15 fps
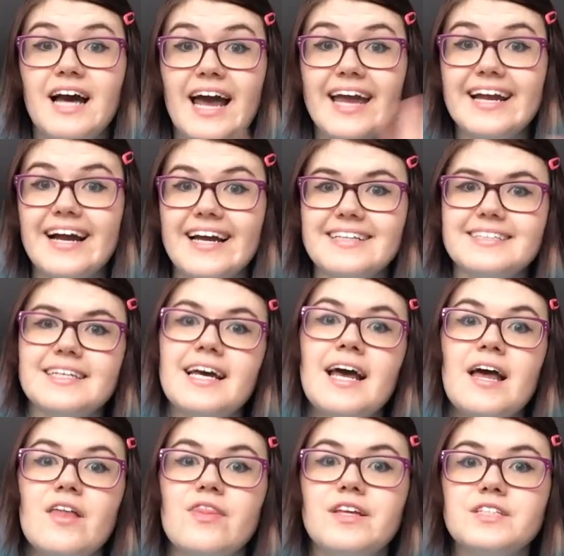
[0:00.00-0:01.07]
Hey guys!
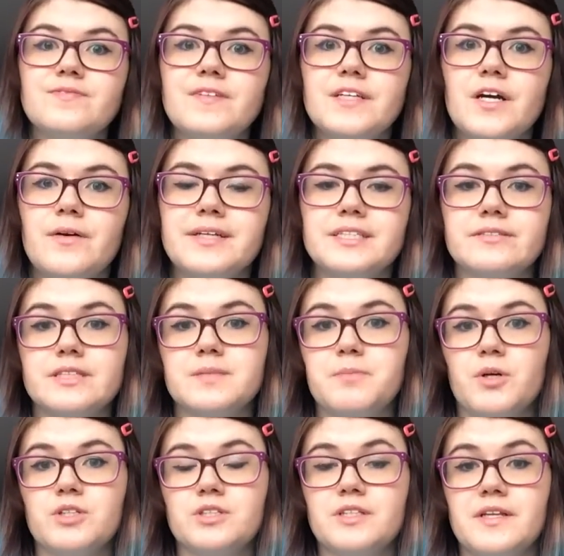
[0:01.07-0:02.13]
This video is a
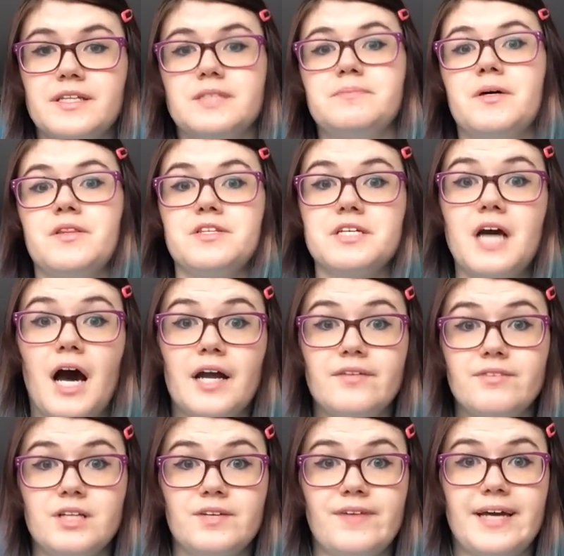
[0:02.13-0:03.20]
response to this month's
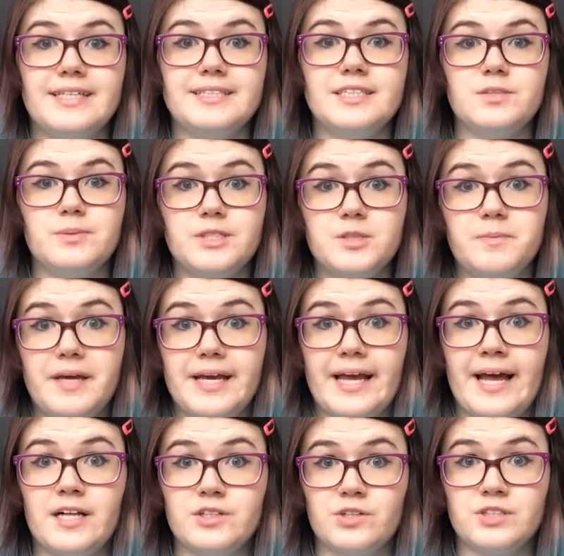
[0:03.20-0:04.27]
Carnival of Aces, which is being
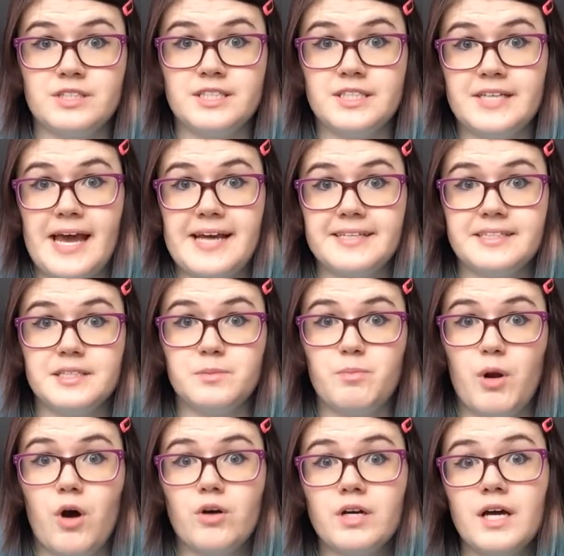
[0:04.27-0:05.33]
held on Cinderaace's
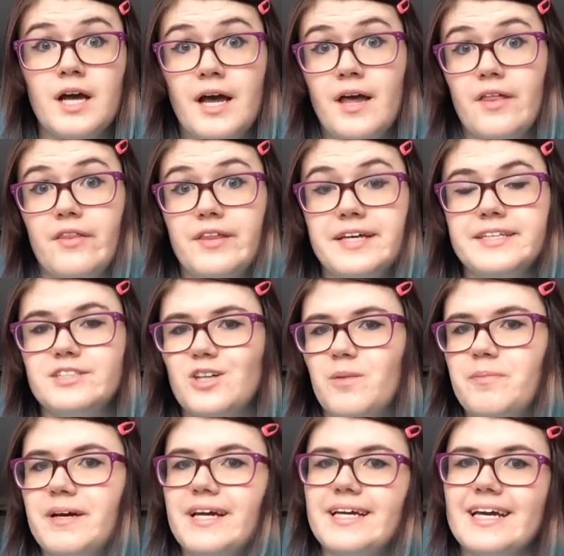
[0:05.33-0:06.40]
blog. The
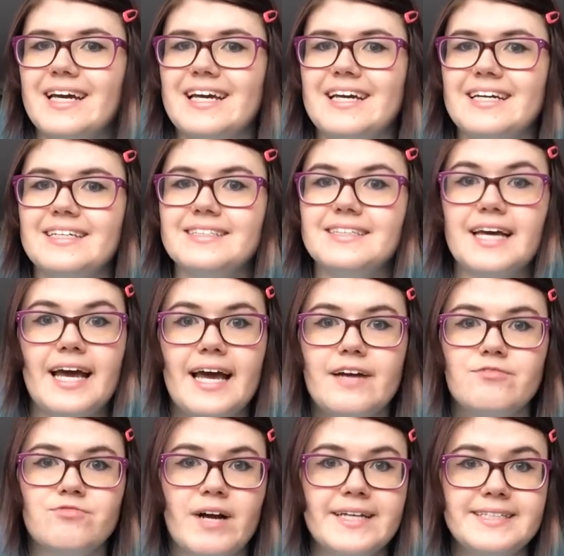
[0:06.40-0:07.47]
topic is
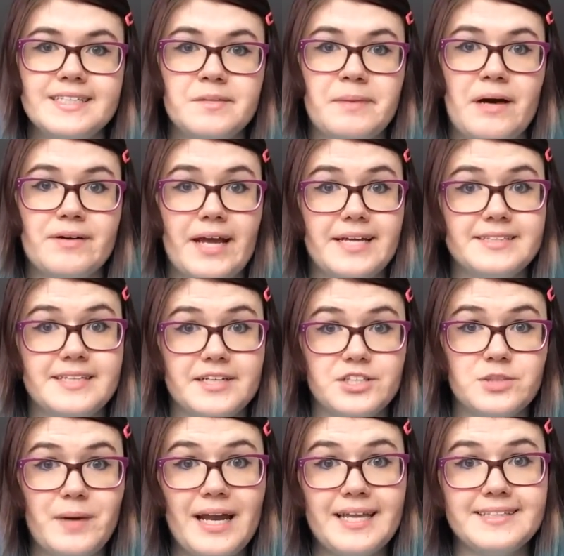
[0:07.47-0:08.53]
writing about
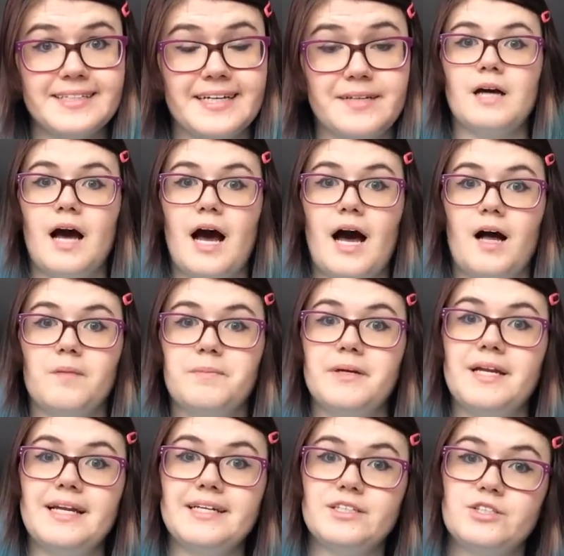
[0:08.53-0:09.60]
asexuality. I'll
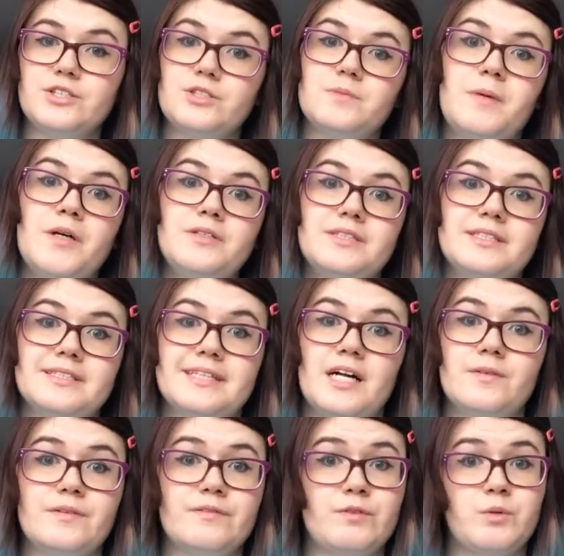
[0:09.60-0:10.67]
put a link to the post
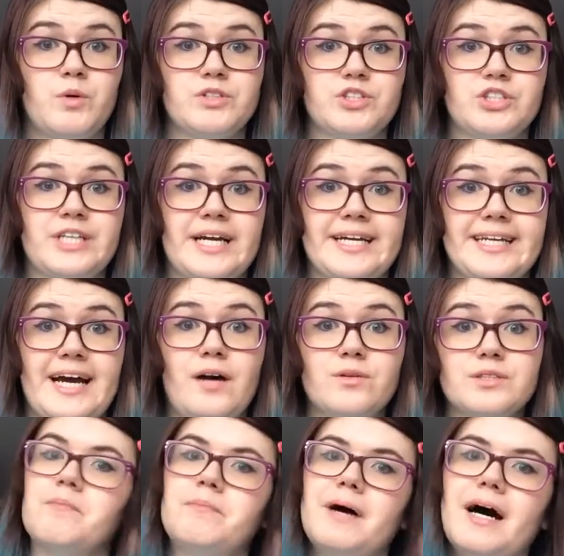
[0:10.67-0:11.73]
itself if you want to check it
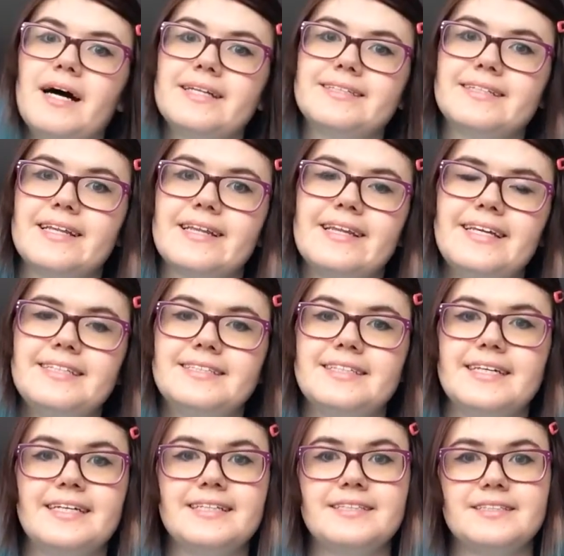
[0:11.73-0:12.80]
out, but this
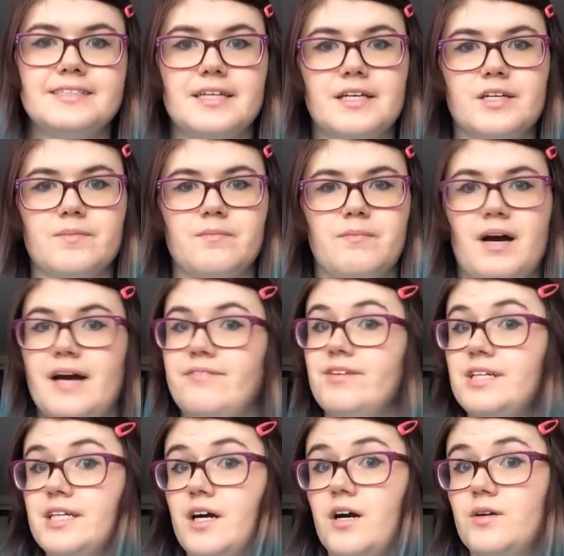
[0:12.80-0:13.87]
is my
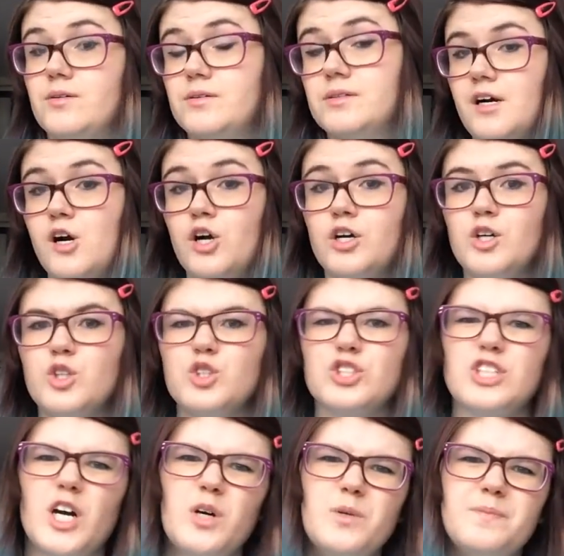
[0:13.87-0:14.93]
video.
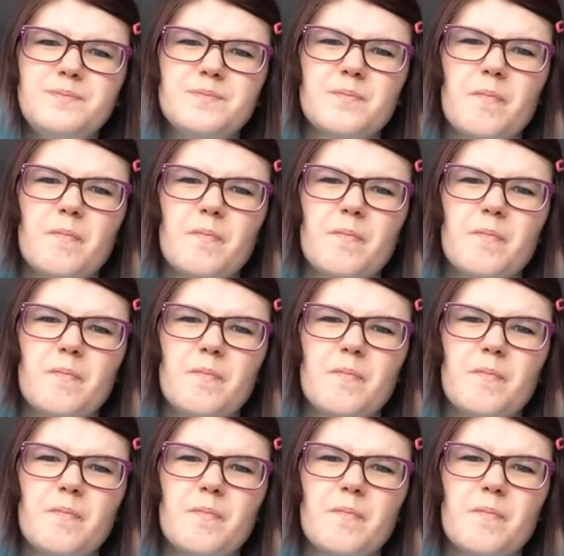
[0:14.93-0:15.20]
So,